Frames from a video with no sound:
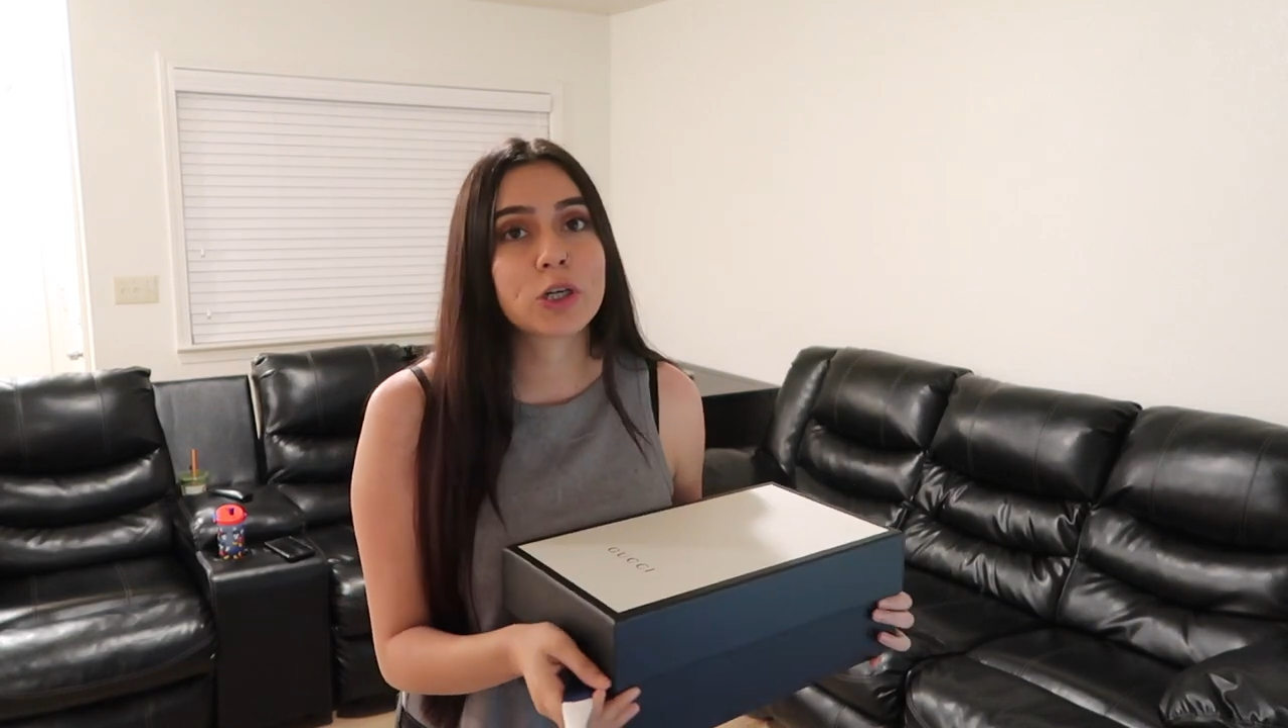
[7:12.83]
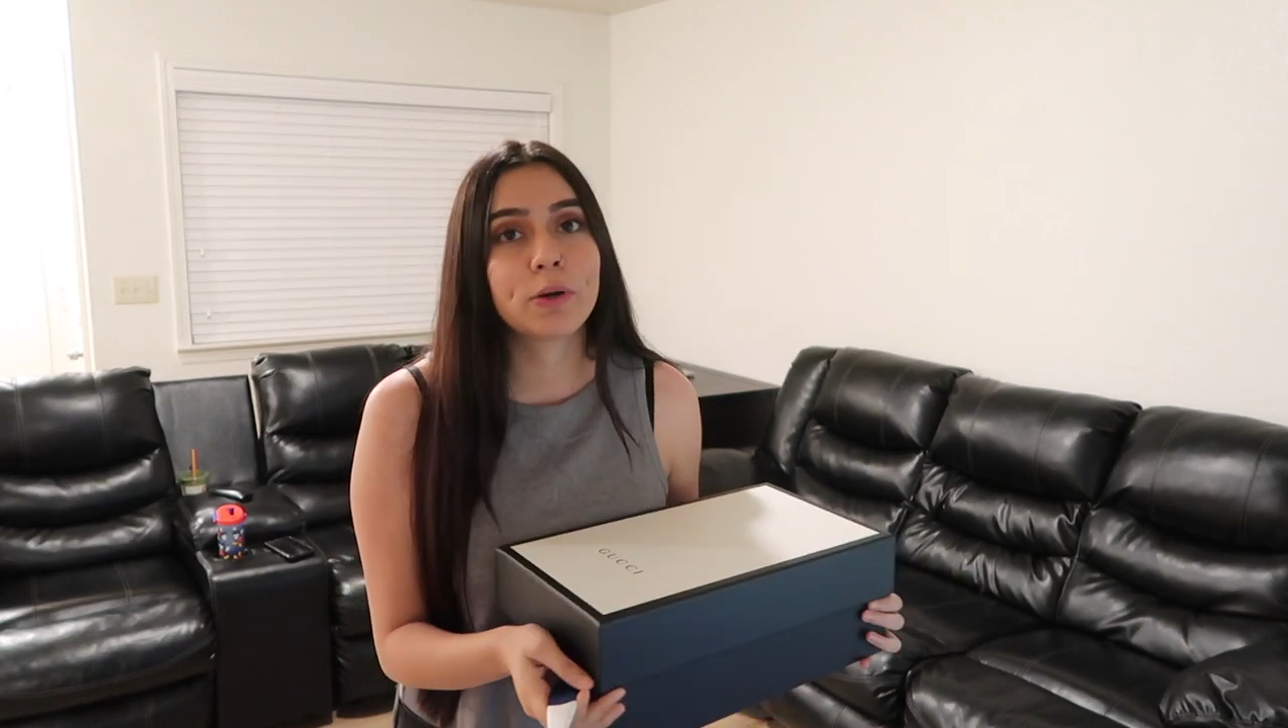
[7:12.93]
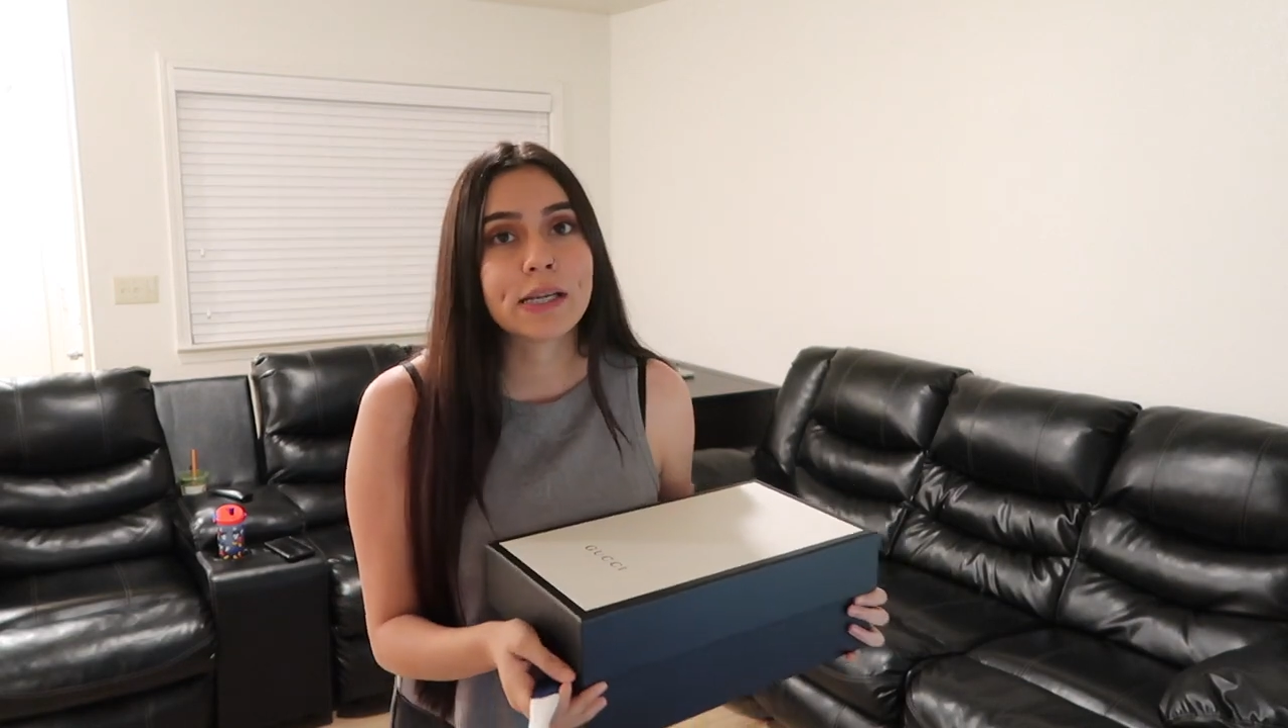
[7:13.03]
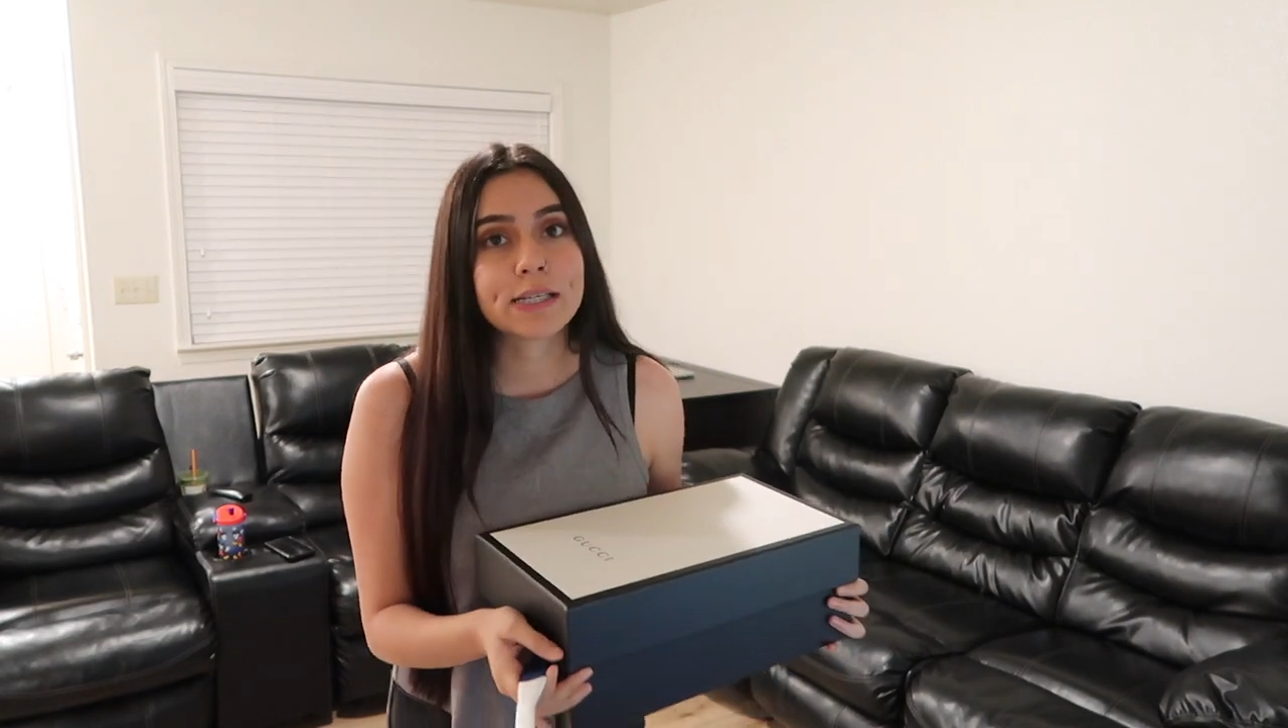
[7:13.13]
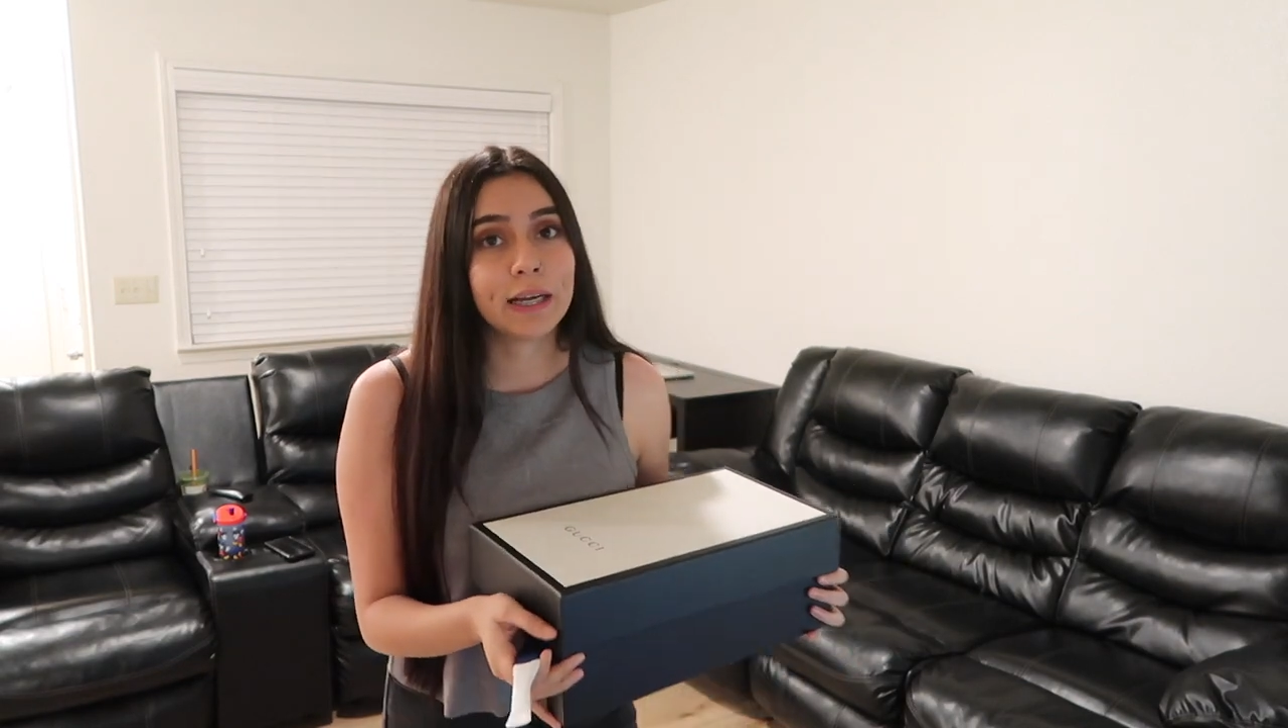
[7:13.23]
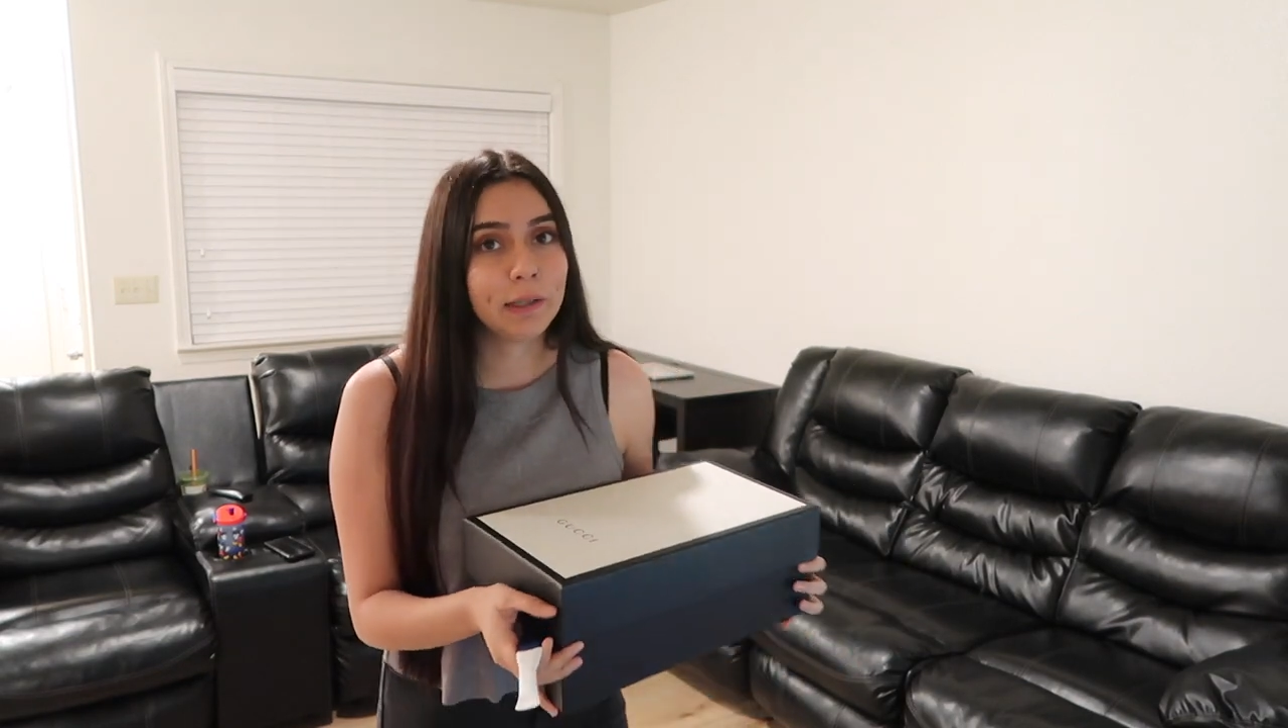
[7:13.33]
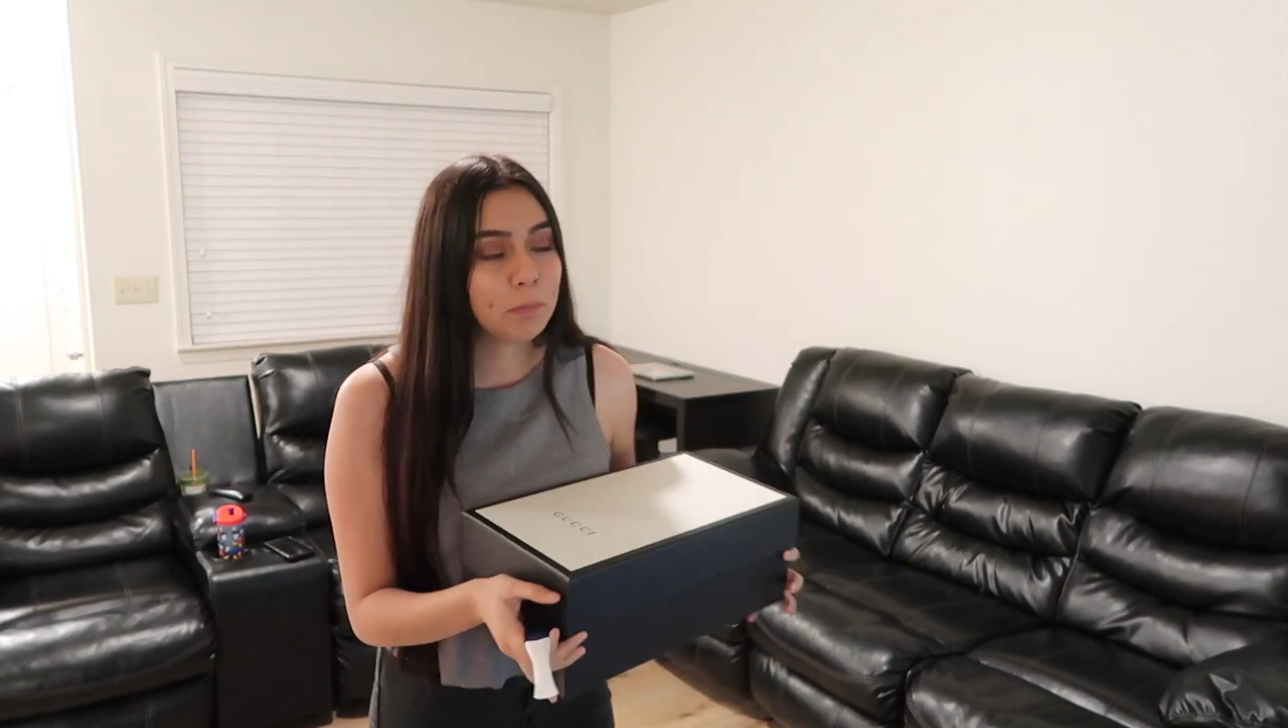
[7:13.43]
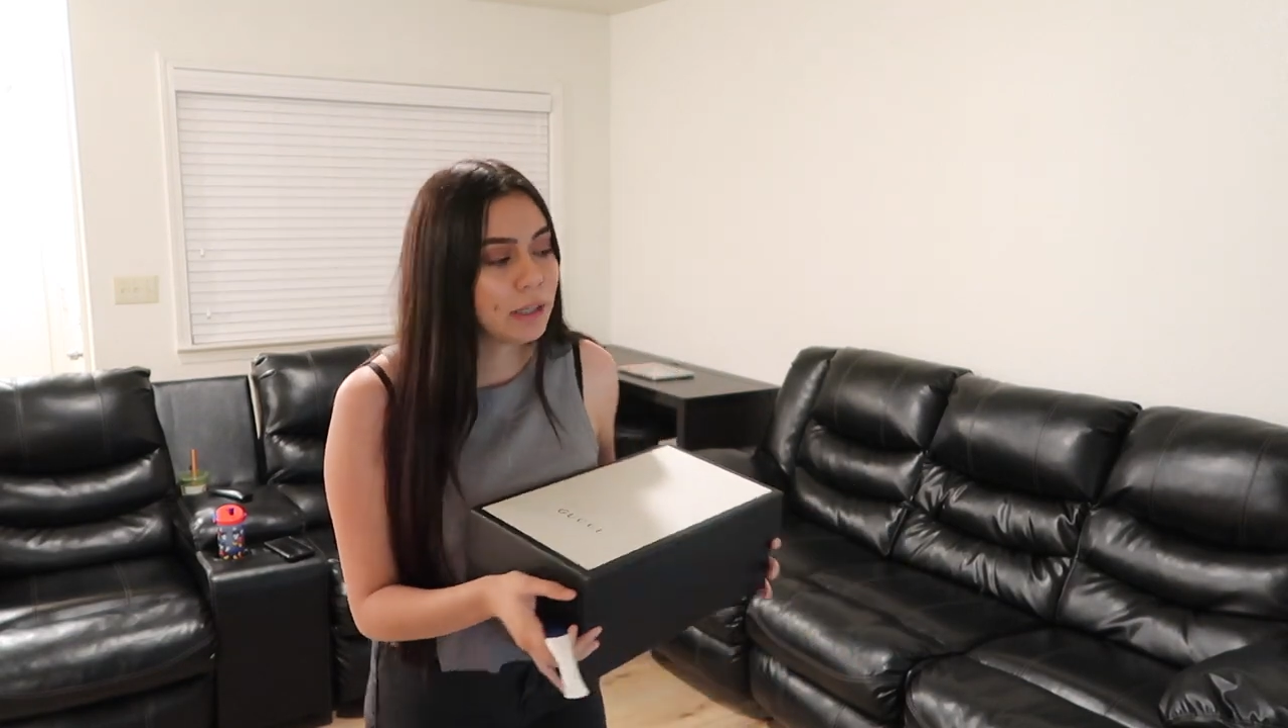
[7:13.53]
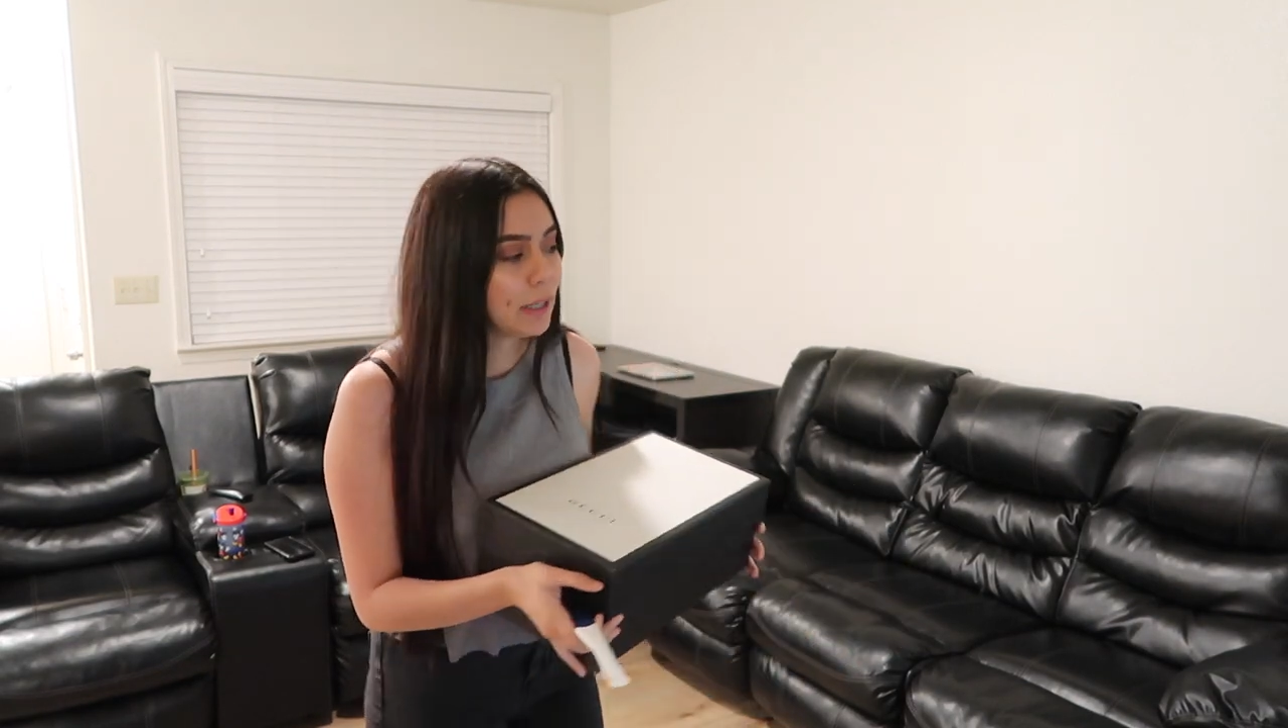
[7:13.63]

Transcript: already texted me